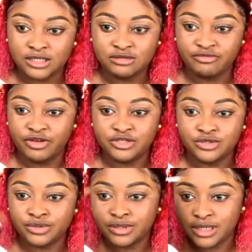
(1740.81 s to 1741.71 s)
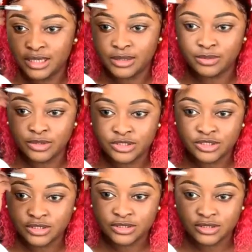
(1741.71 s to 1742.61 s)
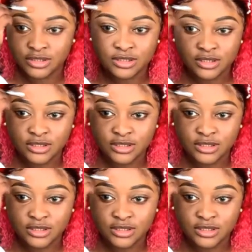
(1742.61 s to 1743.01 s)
I just venture and I watch.